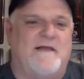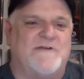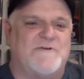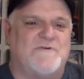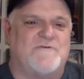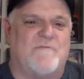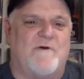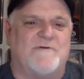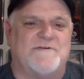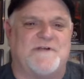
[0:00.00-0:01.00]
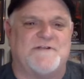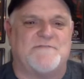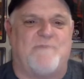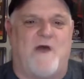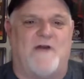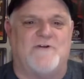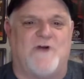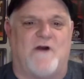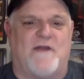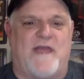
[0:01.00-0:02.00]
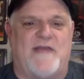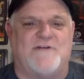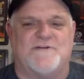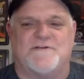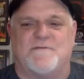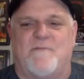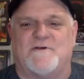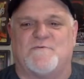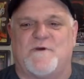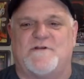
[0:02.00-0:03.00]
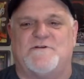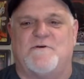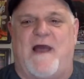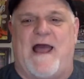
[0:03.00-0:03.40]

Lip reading: Jesus Ramon says, Spawn Dark Ages is a must read too.